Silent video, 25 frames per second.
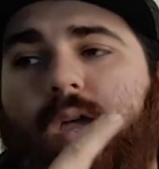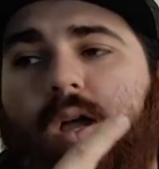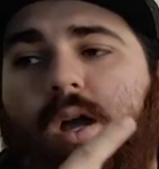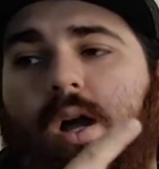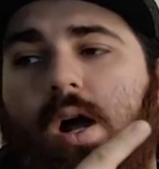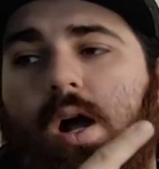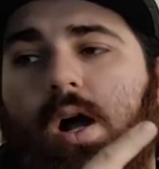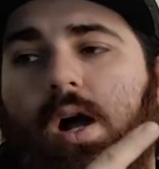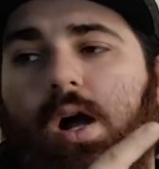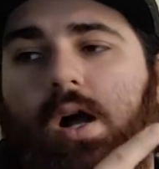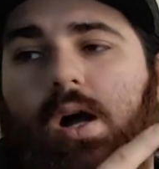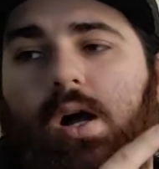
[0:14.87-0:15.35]

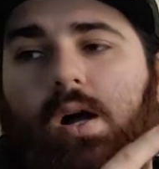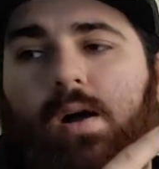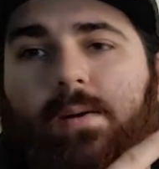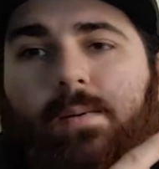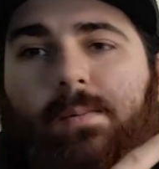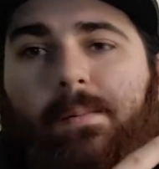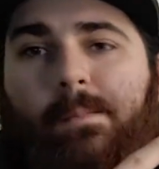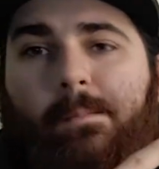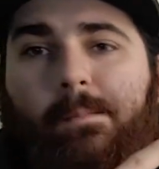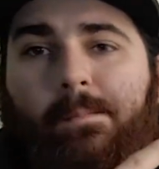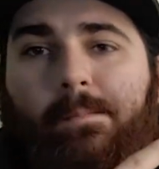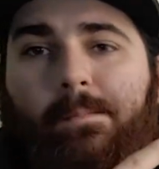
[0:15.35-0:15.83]

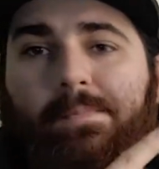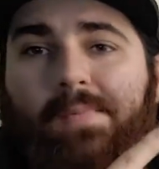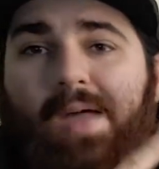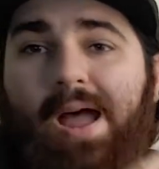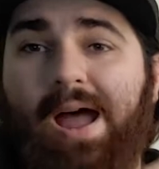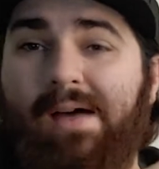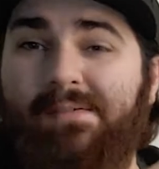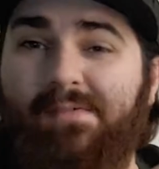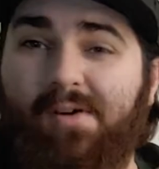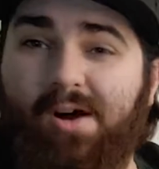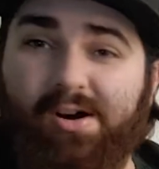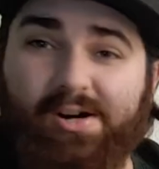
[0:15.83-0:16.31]
Um,
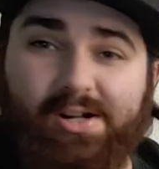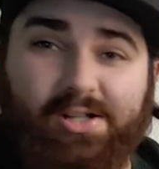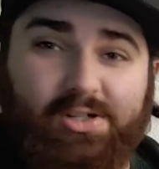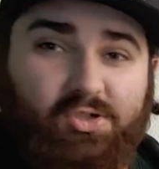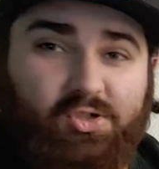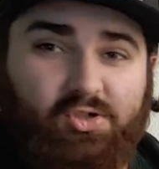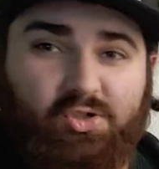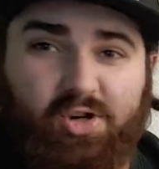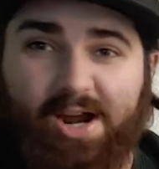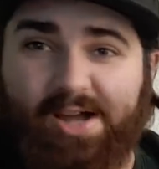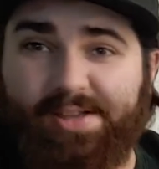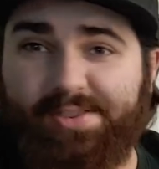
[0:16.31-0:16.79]
I've already
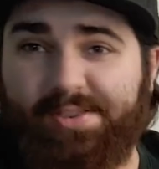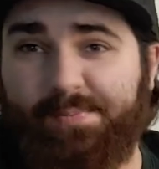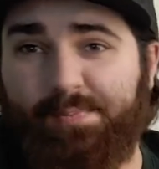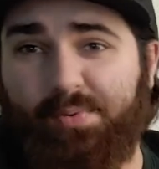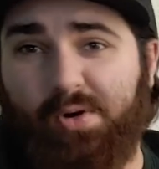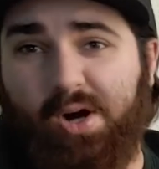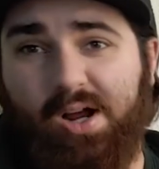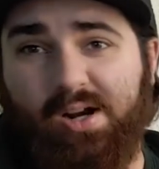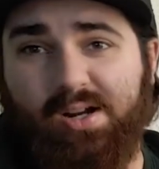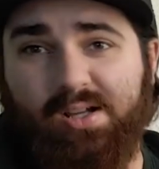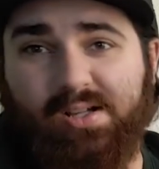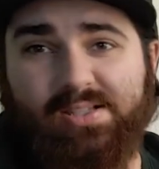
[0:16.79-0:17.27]
tried the
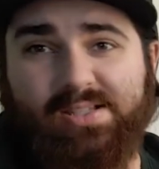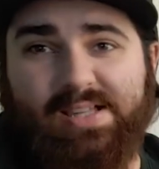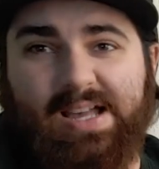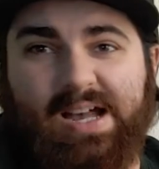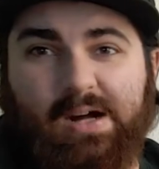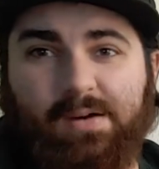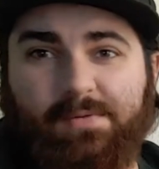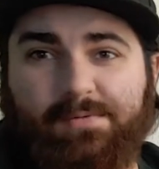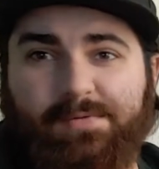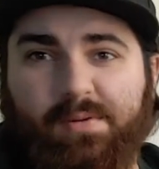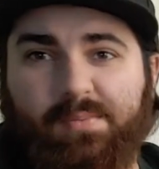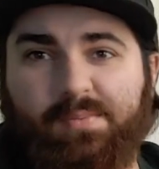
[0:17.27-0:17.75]
products
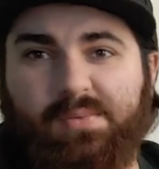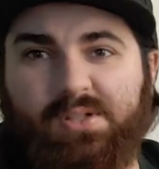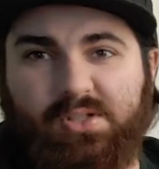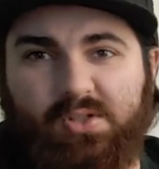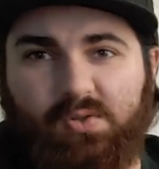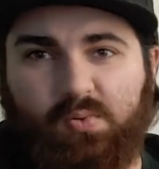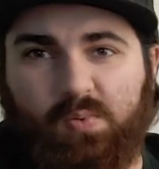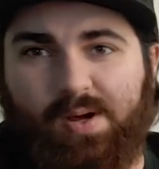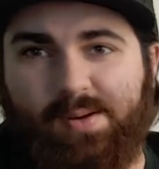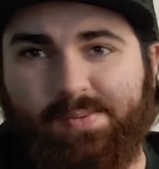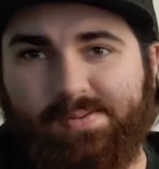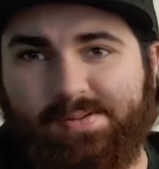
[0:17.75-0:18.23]
out from
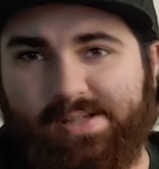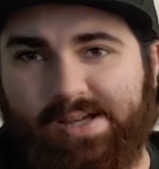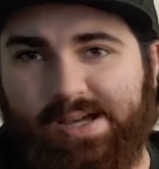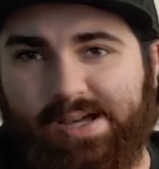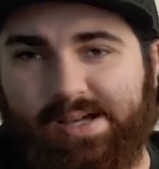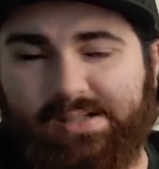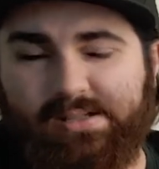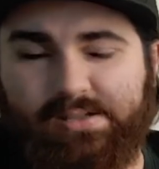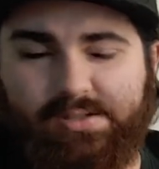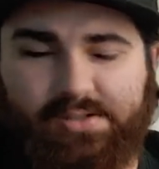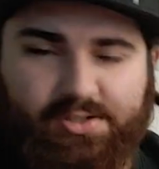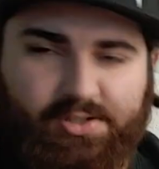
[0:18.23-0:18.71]
this
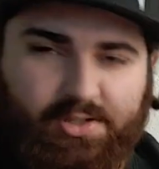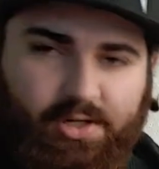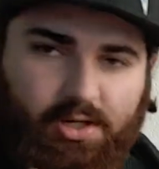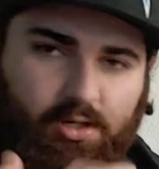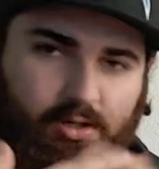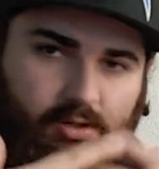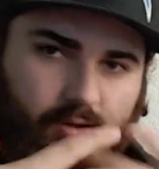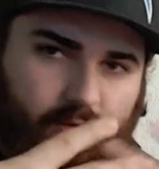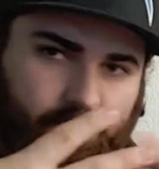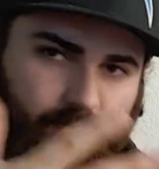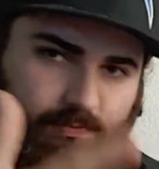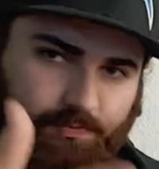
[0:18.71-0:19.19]
website,
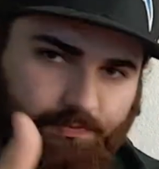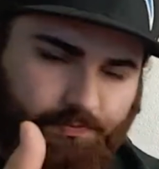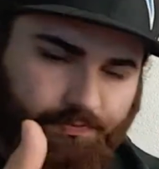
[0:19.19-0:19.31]
so